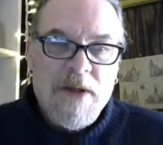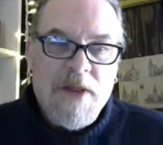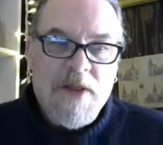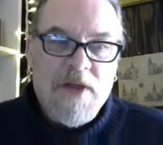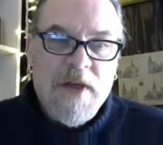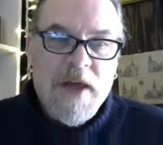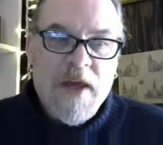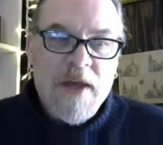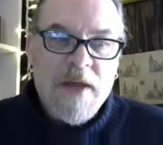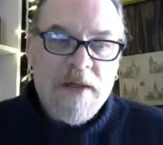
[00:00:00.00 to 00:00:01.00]

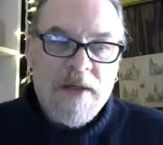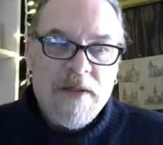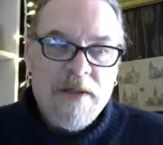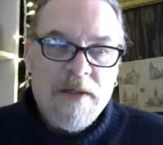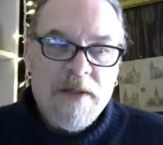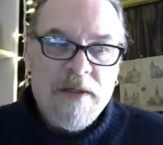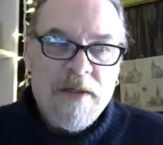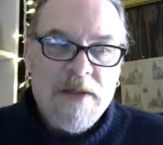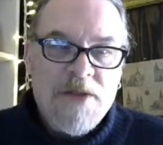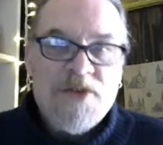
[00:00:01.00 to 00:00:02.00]
the
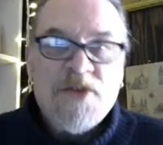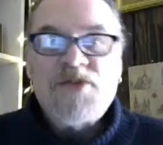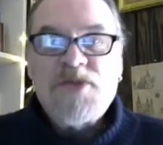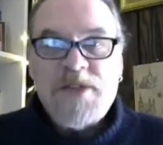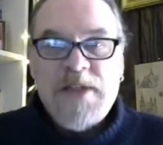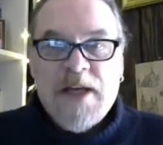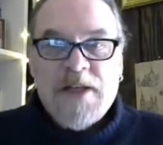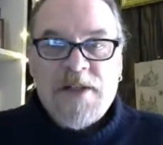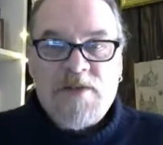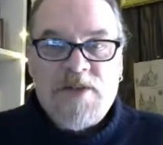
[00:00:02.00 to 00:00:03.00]
social
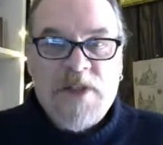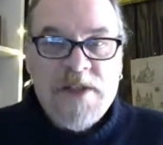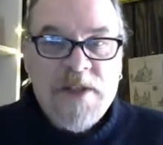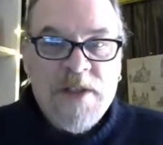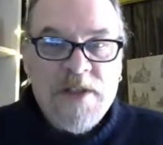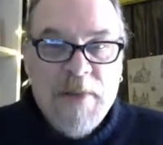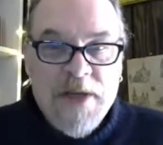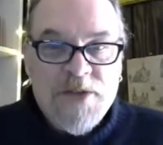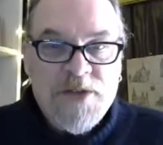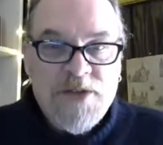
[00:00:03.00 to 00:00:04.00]
status of Jesus as a
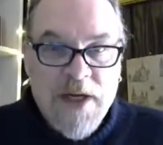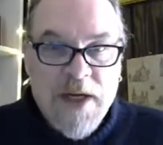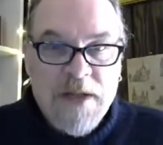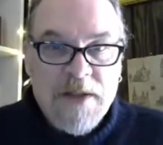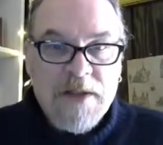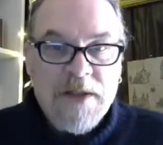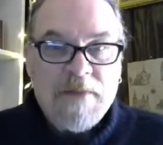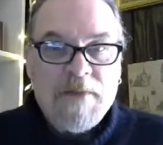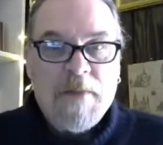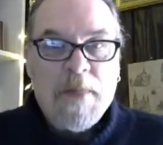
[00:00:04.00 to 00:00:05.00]
bastard child
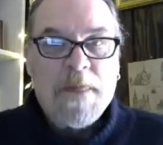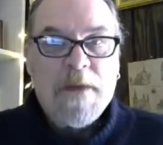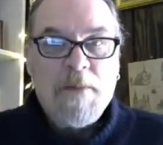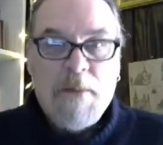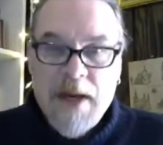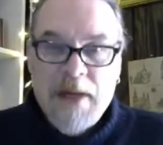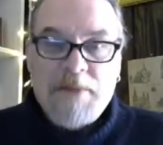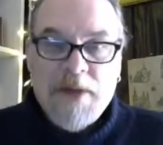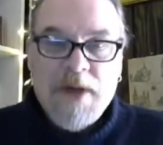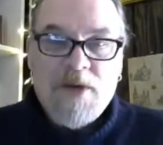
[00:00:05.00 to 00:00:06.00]
might
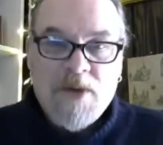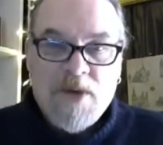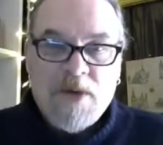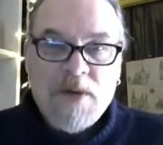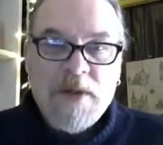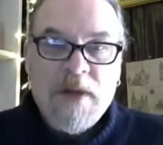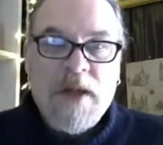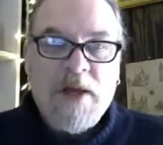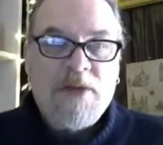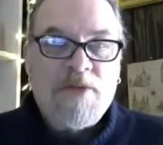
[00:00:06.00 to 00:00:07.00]
play a role
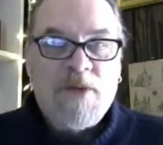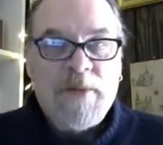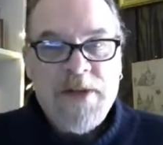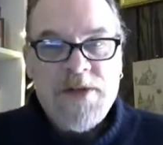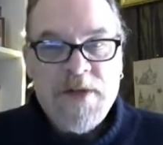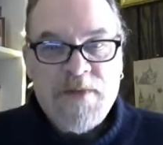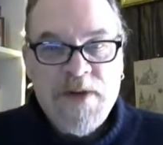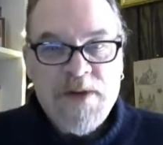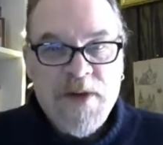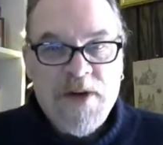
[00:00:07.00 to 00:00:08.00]
in the formation of
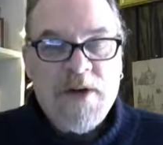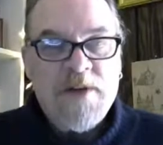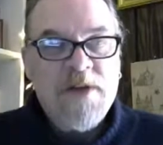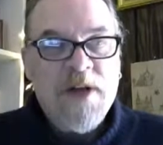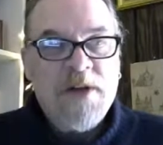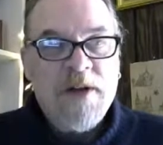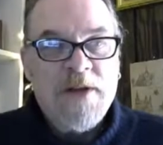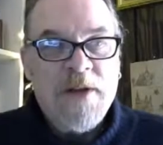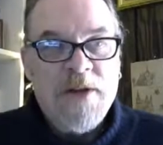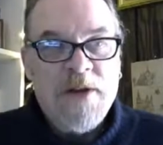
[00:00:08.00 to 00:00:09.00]
these narratives. I think
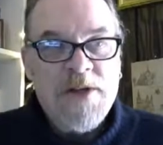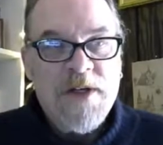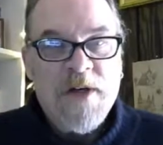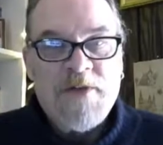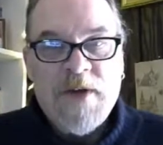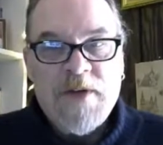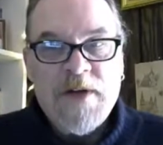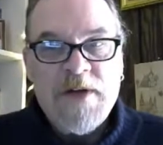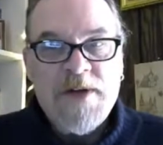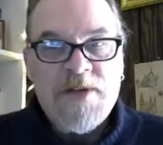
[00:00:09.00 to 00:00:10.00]
that there's enough
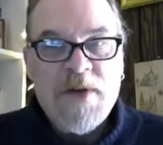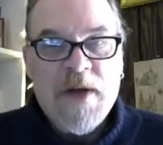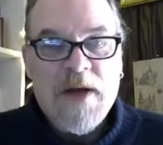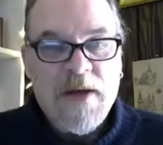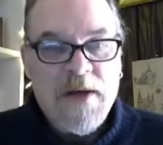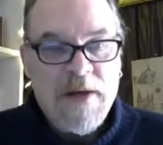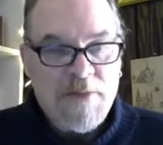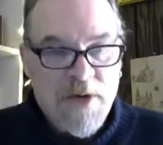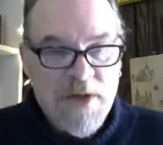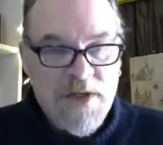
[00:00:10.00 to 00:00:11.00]
evidence in
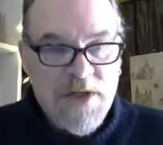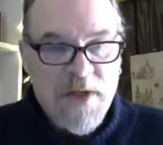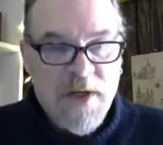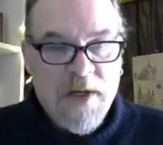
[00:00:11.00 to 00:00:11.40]
books,